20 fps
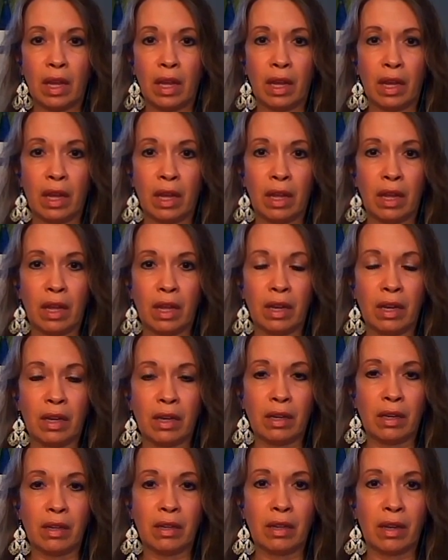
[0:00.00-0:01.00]

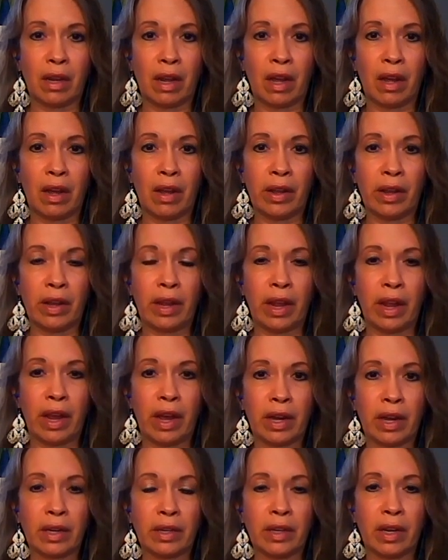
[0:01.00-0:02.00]
And I
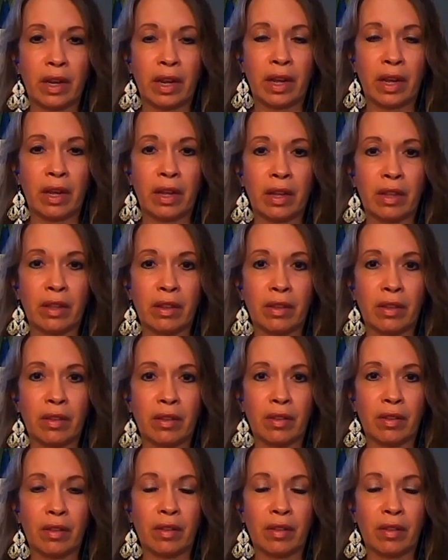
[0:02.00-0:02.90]
act as